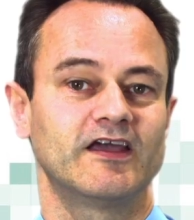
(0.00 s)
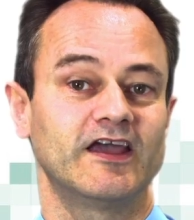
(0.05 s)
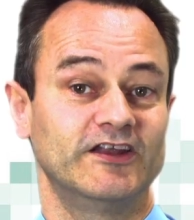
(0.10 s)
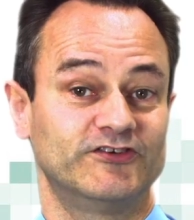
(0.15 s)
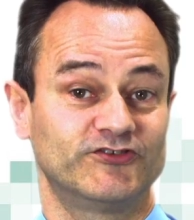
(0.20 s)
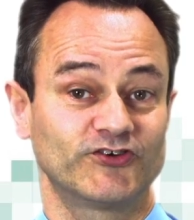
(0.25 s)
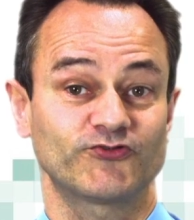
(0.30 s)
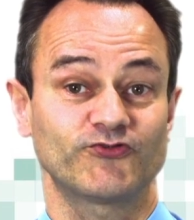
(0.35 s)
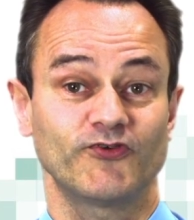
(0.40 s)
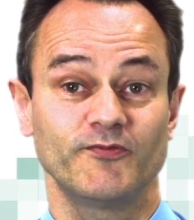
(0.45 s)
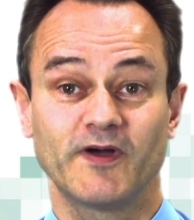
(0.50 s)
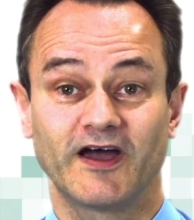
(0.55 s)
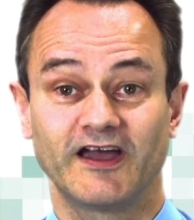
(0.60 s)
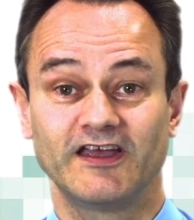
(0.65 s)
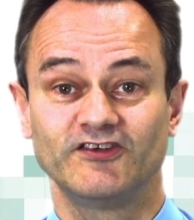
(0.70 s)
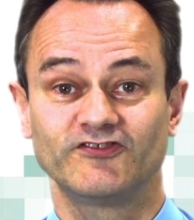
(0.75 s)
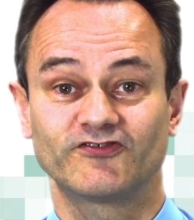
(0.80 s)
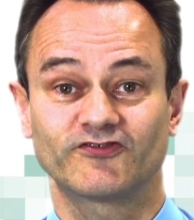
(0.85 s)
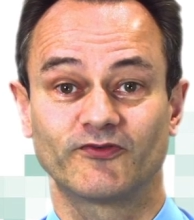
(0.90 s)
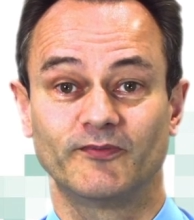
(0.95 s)
It just
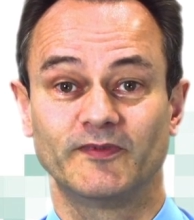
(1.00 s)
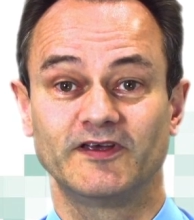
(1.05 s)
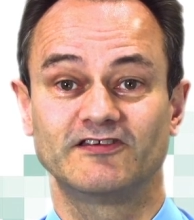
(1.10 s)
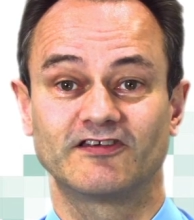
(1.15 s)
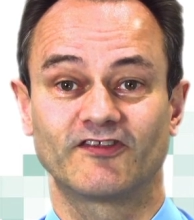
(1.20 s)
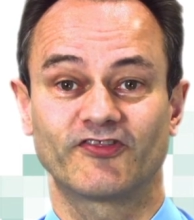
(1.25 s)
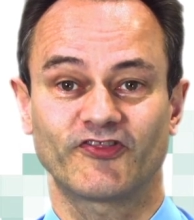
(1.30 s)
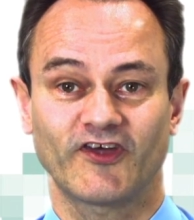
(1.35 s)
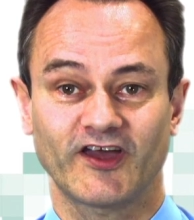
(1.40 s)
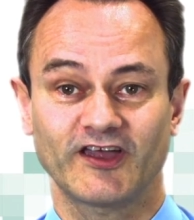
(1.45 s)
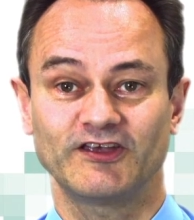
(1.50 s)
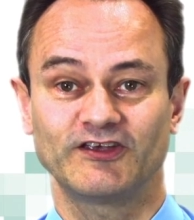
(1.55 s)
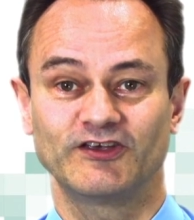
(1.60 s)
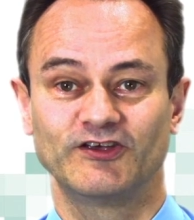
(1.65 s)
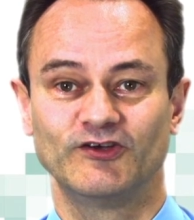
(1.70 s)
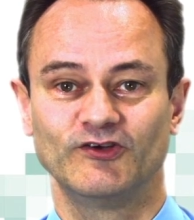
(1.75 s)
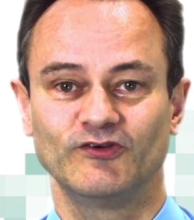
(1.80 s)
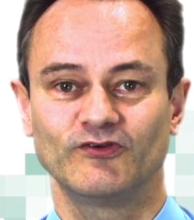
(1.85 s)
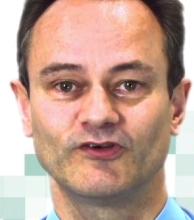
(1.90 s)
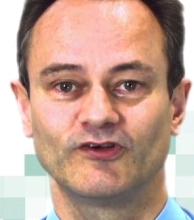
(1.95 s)
remains for me to thank
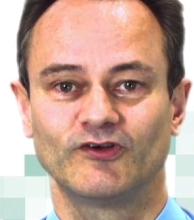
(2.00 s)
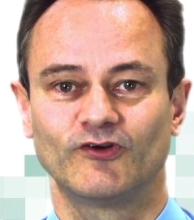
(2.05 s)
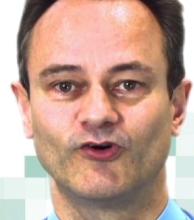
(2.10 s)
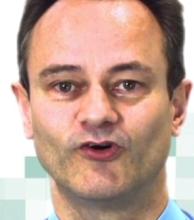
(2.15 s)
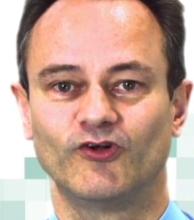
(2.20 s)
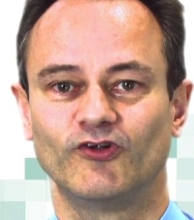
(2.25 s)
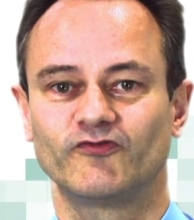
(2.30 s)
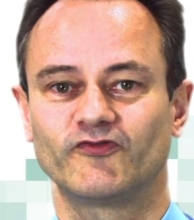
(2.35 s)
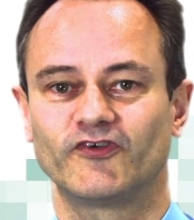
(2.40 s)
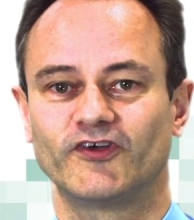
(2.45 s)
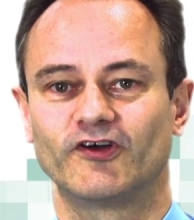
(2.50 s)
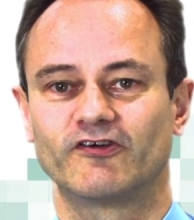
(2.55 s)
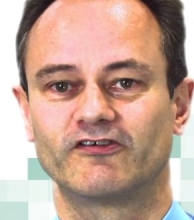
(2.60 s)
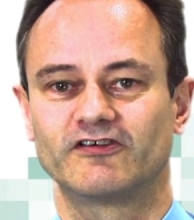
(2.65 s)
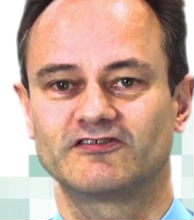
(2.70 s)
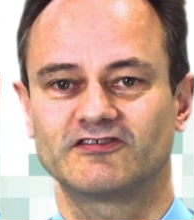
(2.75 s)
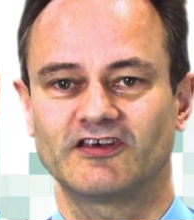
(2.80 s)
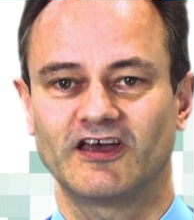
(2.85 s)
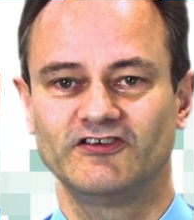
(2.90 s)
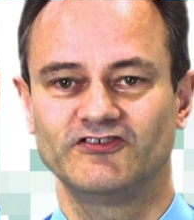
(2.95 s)
you all for your
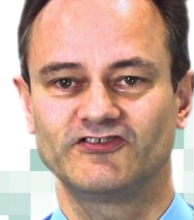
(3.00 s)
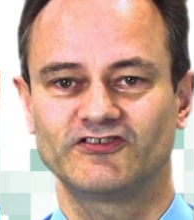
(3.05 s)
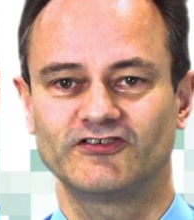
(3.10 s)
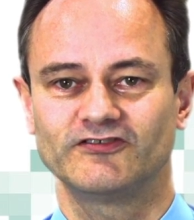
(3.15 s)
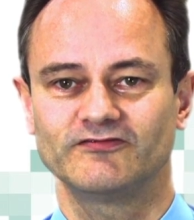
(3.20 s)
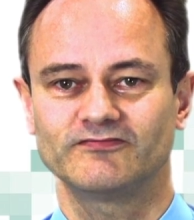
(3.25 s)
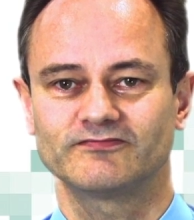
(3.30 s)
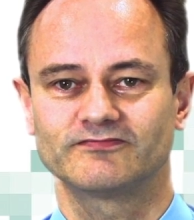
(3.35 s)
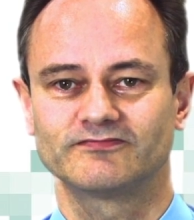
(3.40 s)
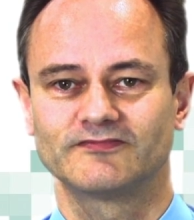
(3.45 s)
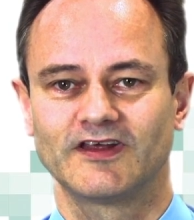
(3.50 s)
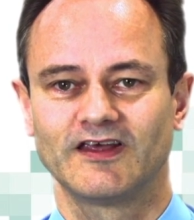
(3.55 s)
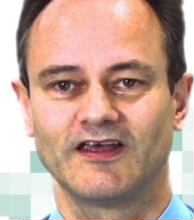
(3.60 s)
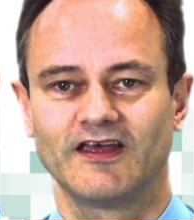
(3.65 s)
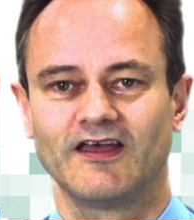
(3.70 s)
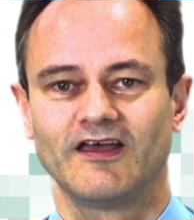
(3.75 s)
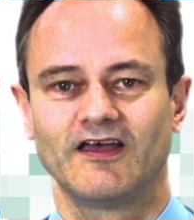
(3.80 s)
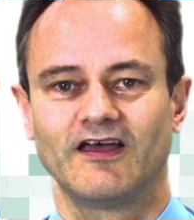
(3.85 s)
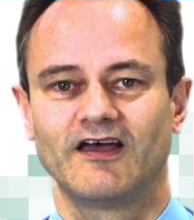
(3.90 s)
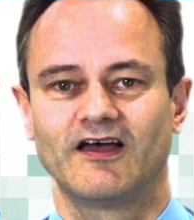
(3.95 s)
attention.
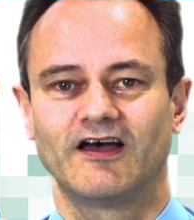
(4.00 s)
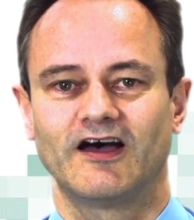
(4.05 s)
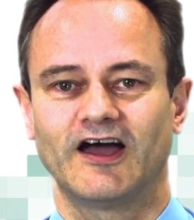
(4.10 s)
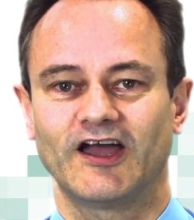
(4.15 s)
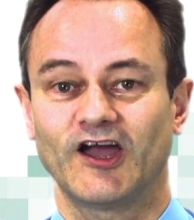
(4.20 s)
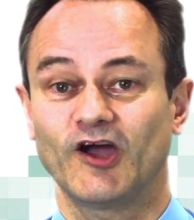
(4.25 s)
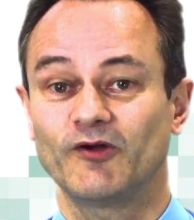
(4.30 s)
I